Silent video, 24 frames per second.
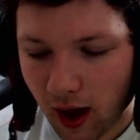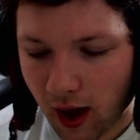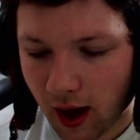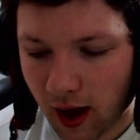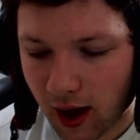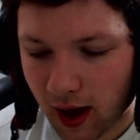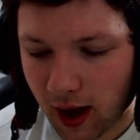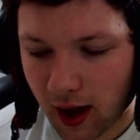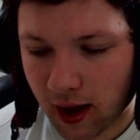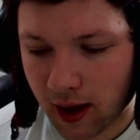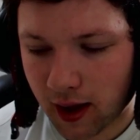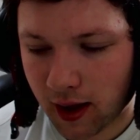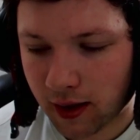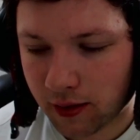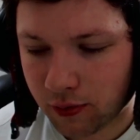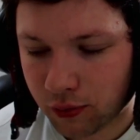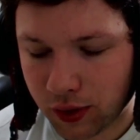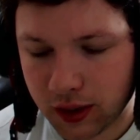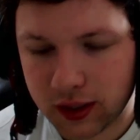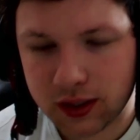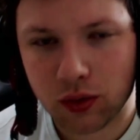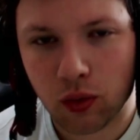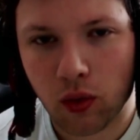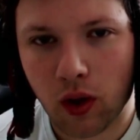Uh,
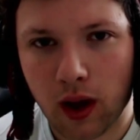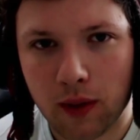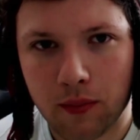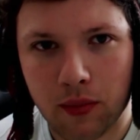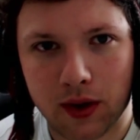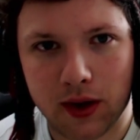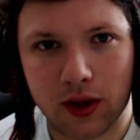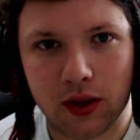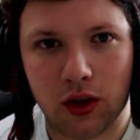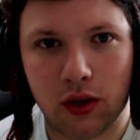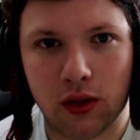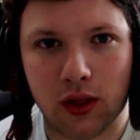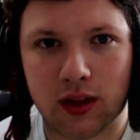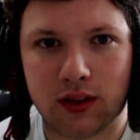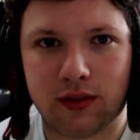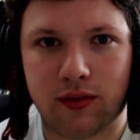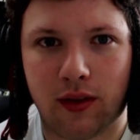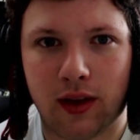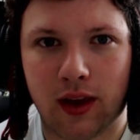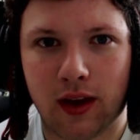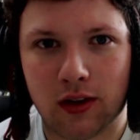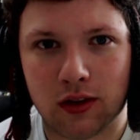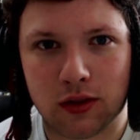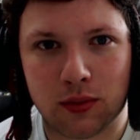reason why I'm bringing you this
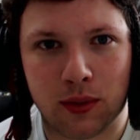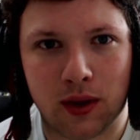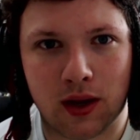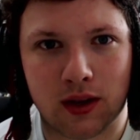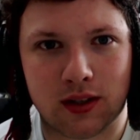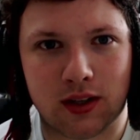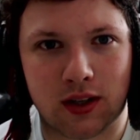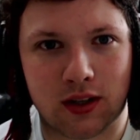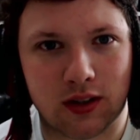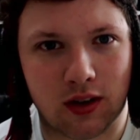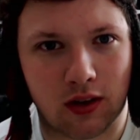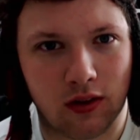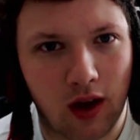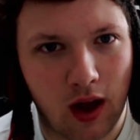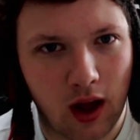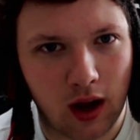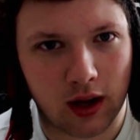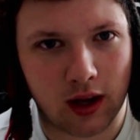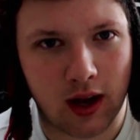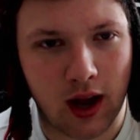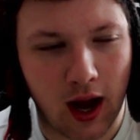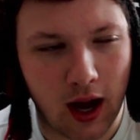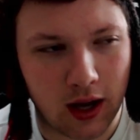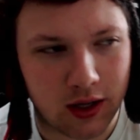video is because there's a
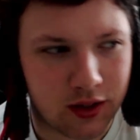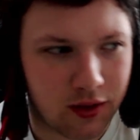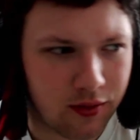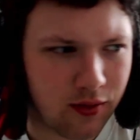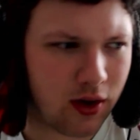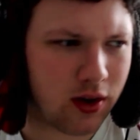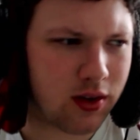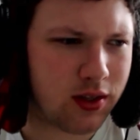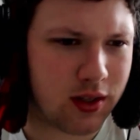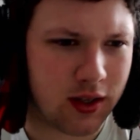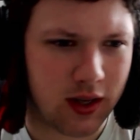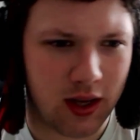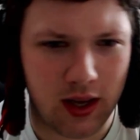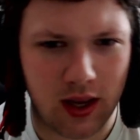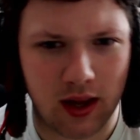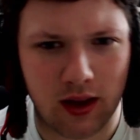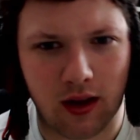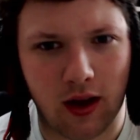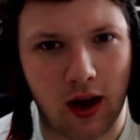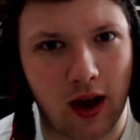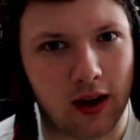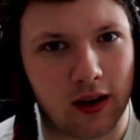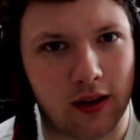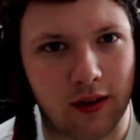lot of controversy,
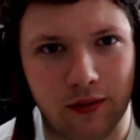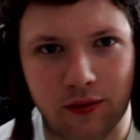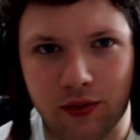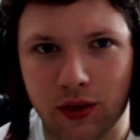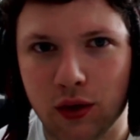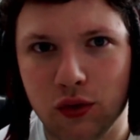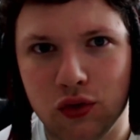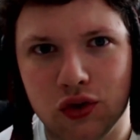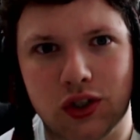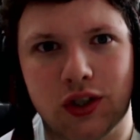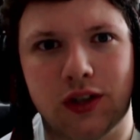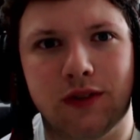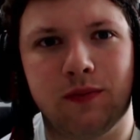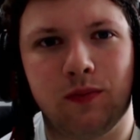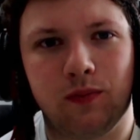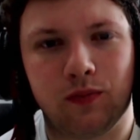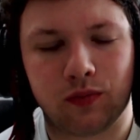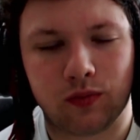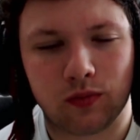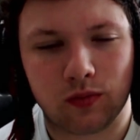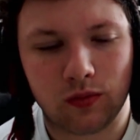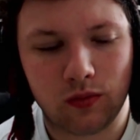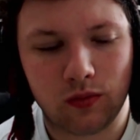a lot of confusion,